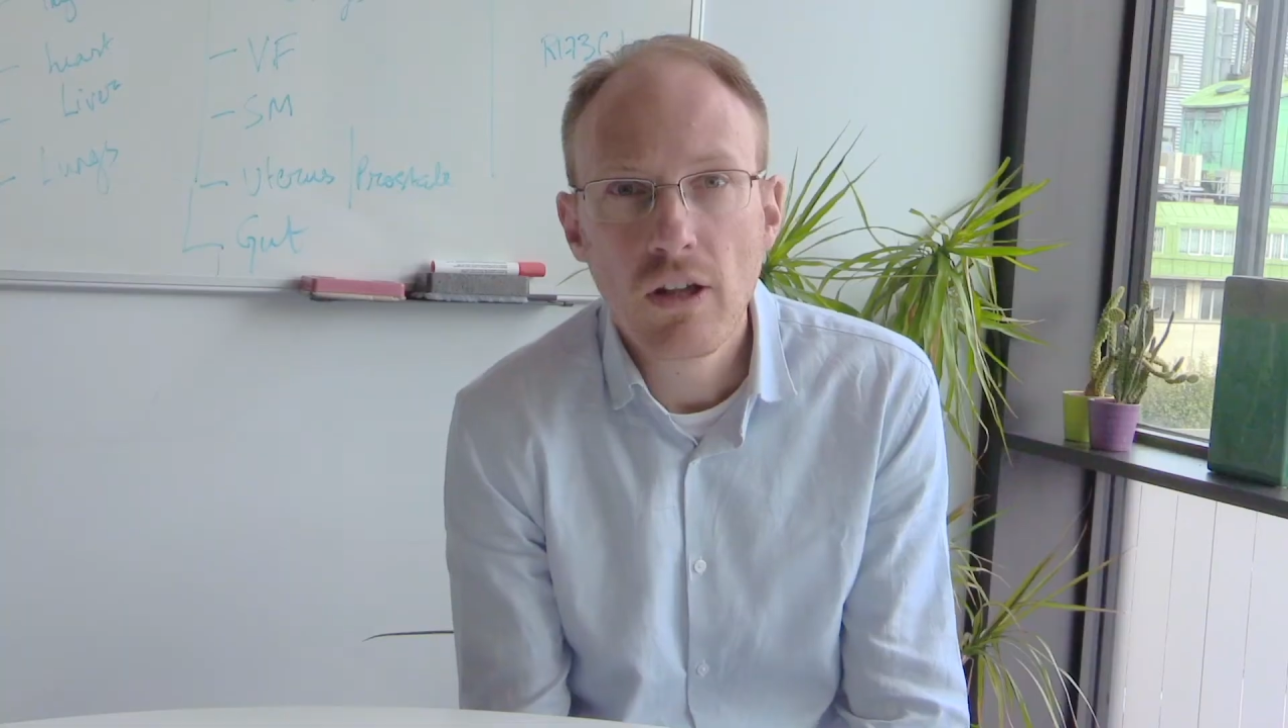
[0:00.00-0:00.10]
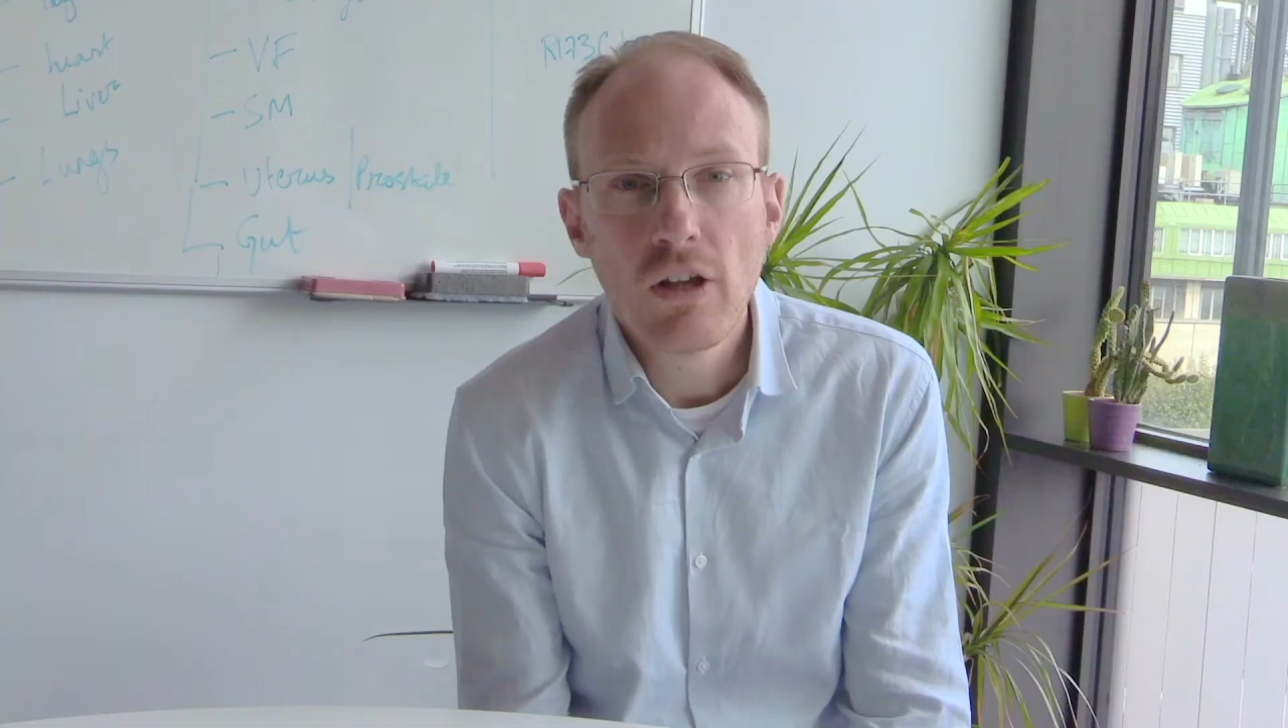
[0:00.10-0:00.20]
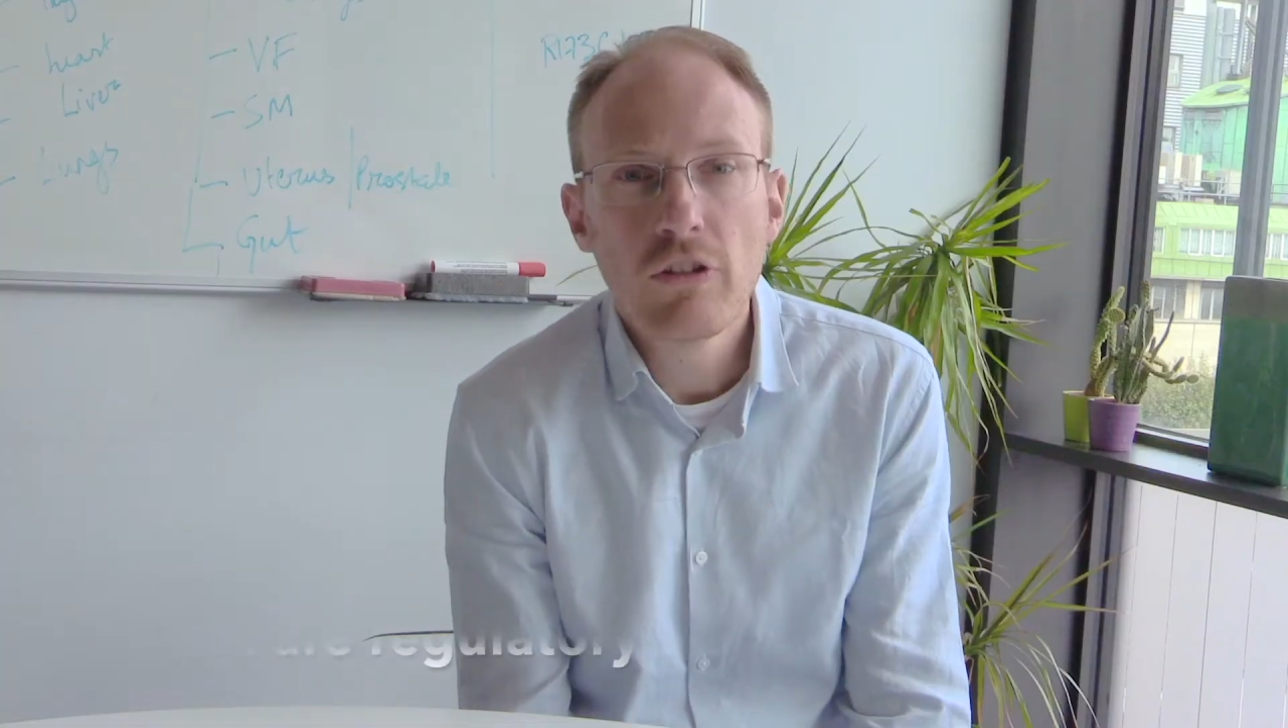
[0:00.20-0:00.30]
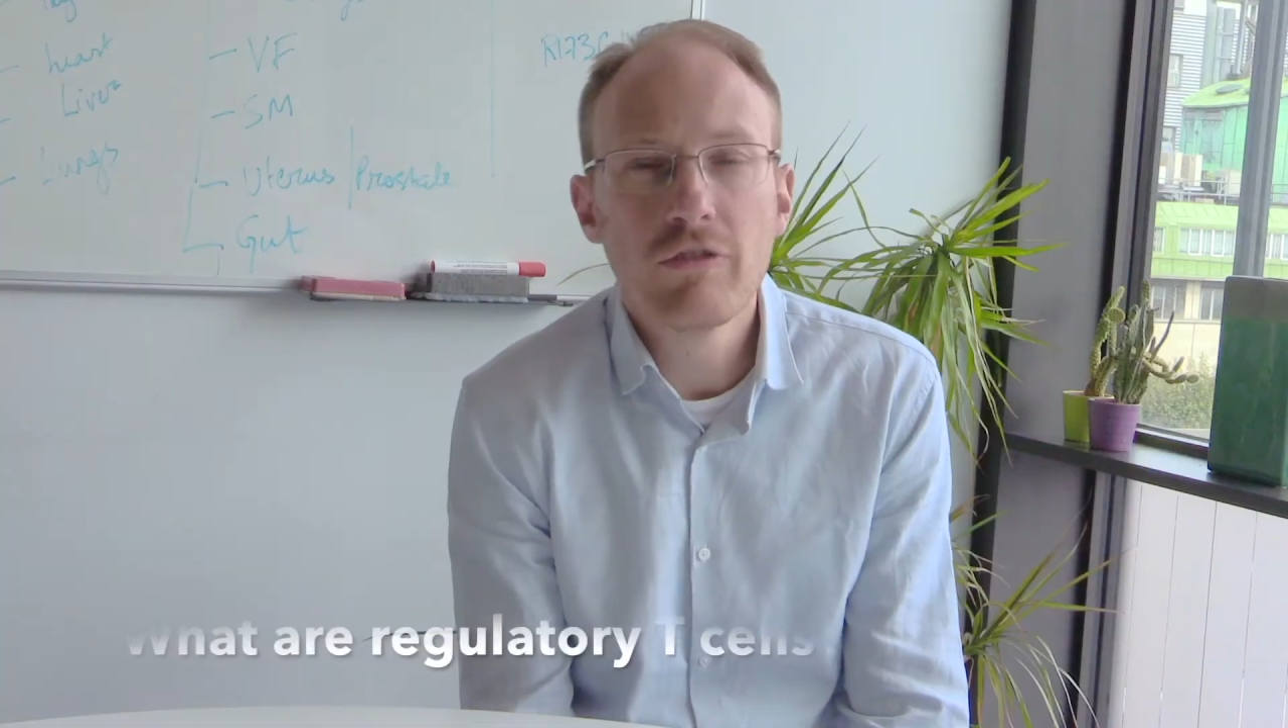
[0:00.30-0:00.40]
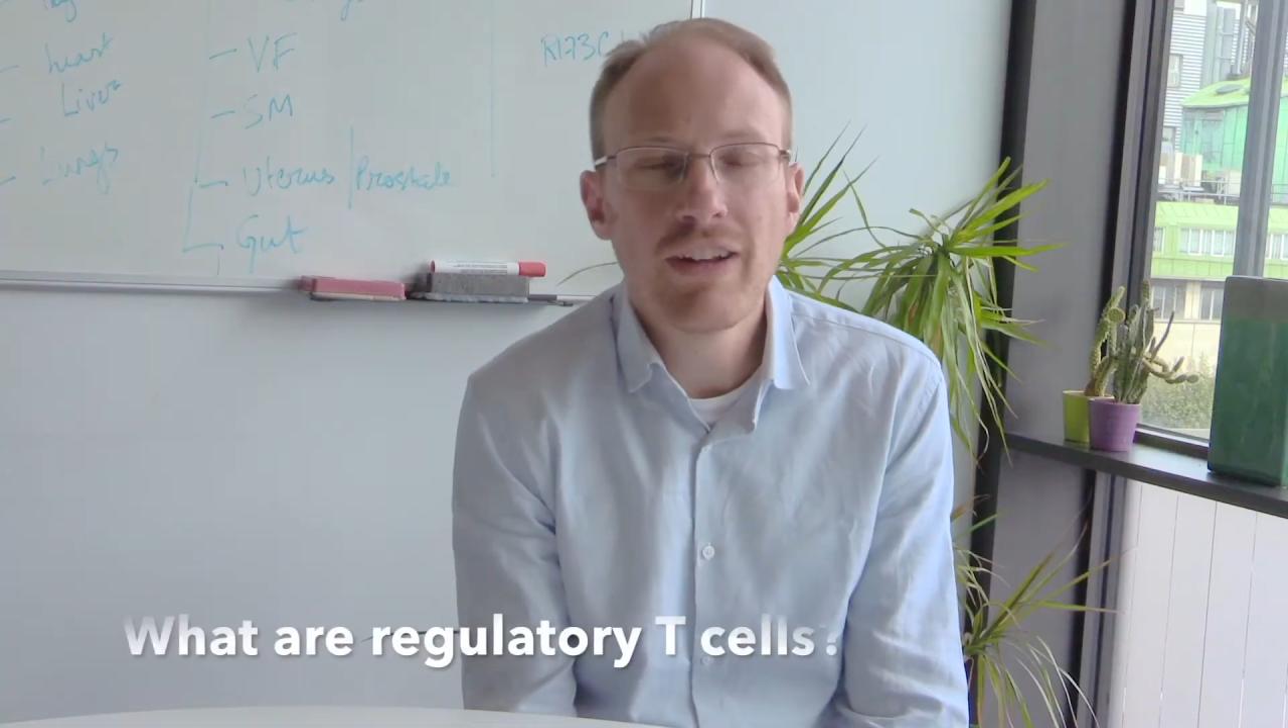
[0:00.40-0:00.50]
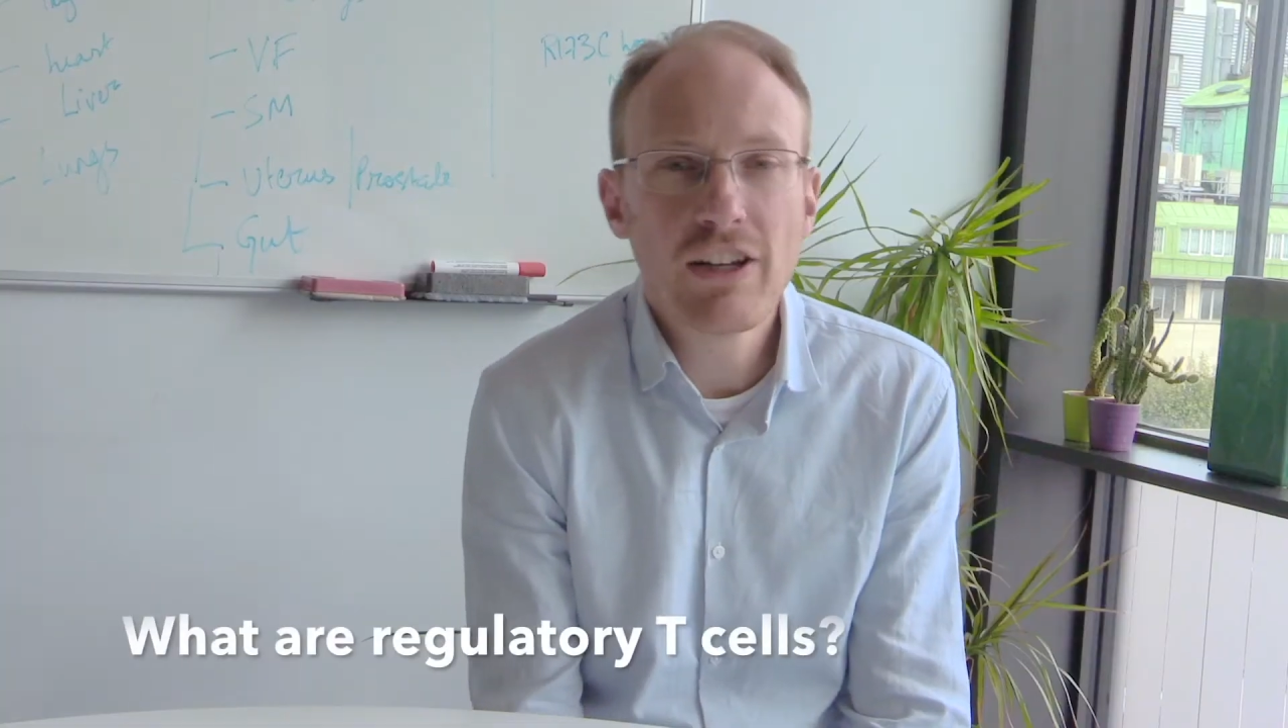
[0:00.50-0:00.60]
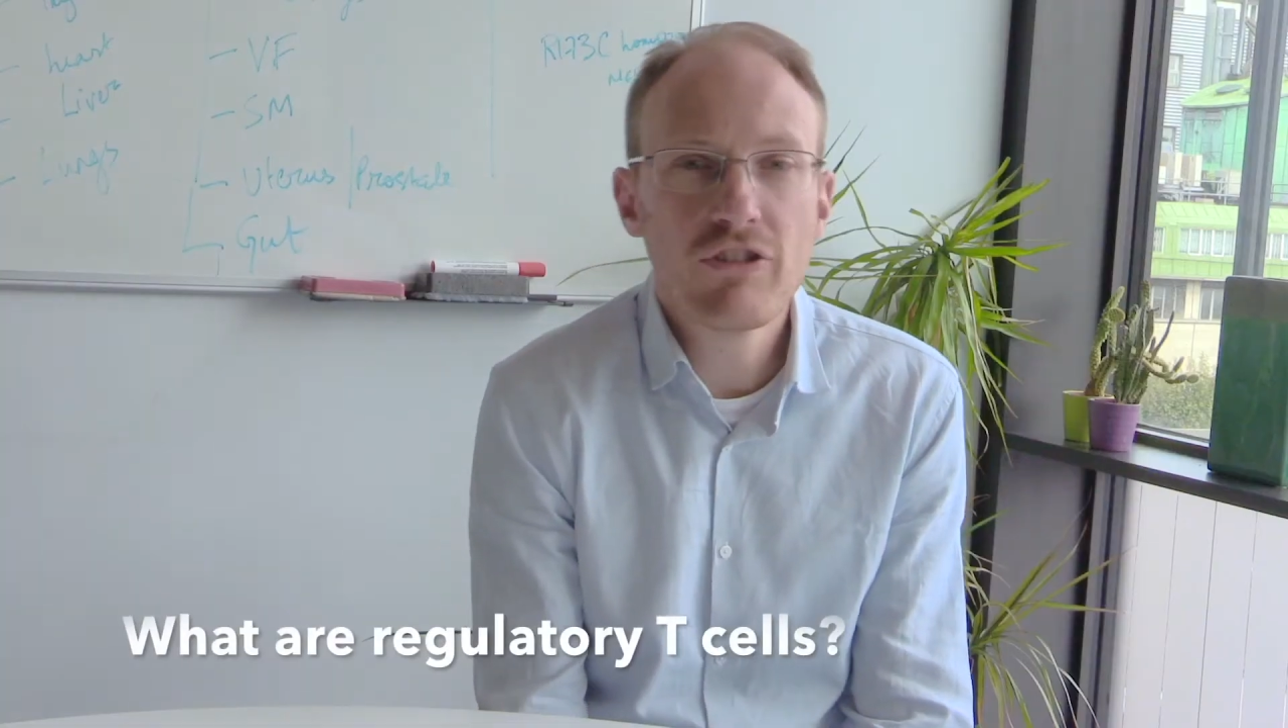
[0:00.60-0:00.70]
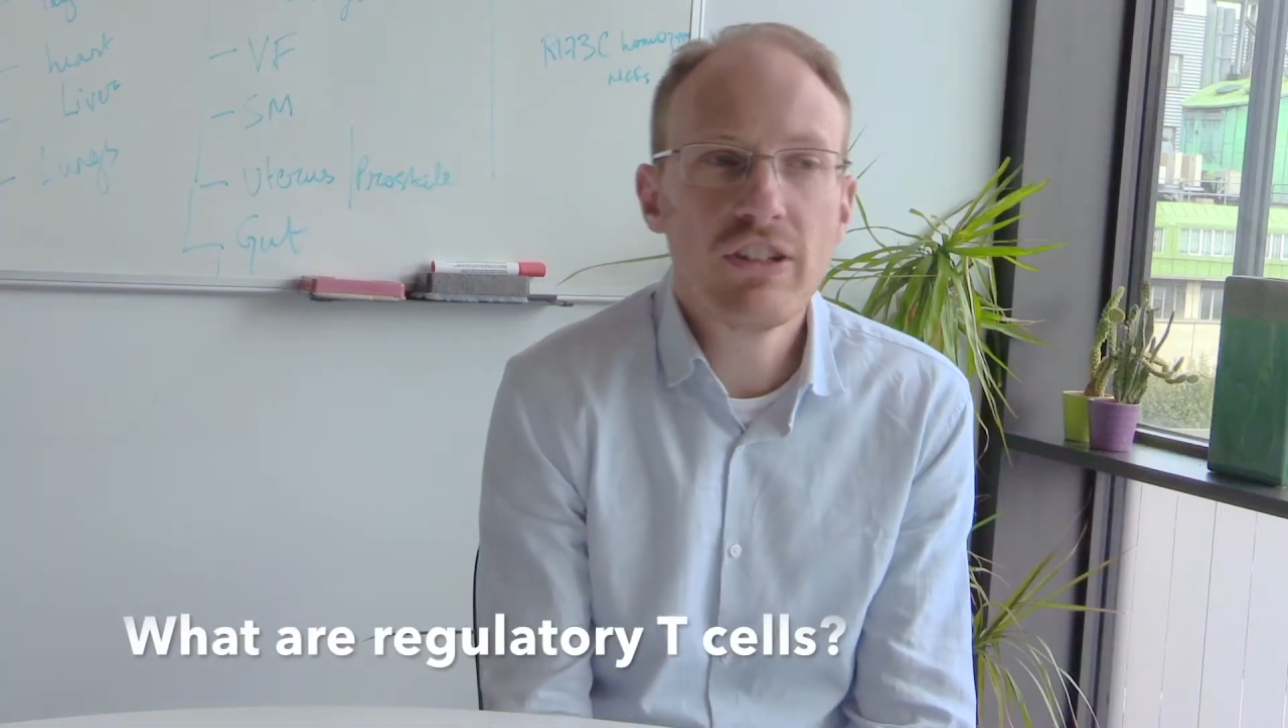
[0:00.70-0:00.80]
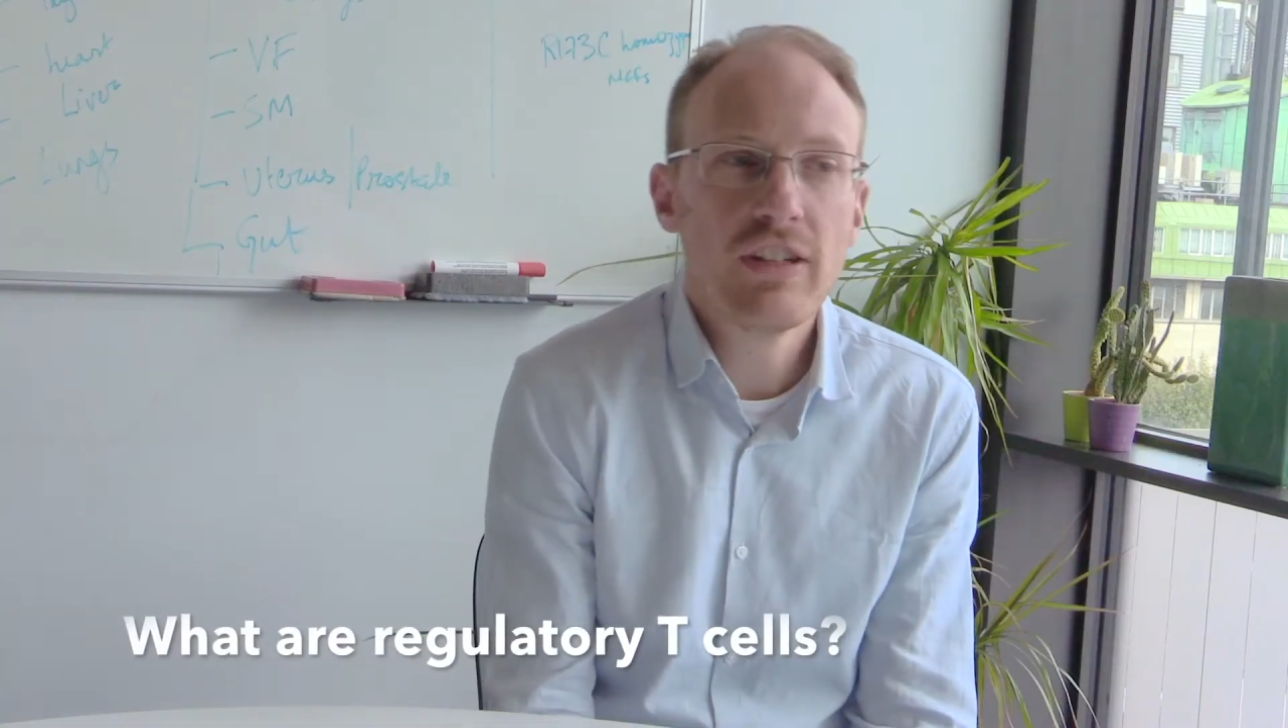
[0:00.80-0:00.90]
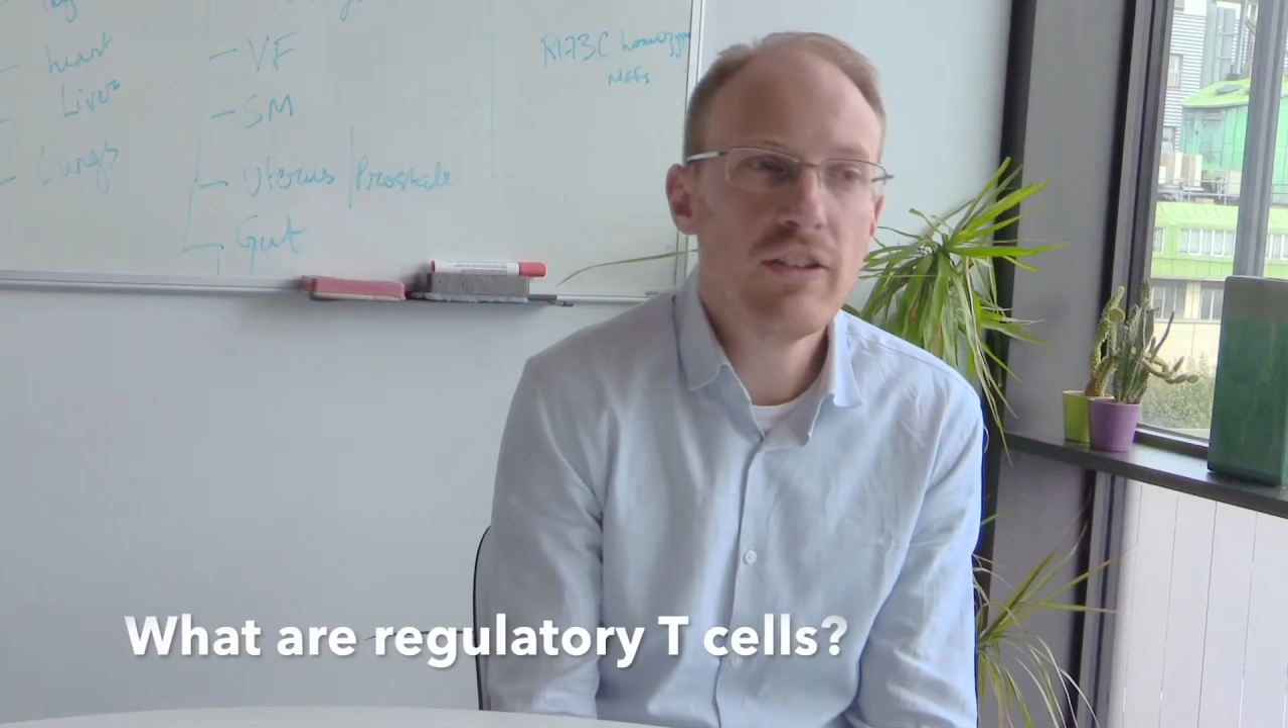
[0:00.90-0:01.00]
So regulatory T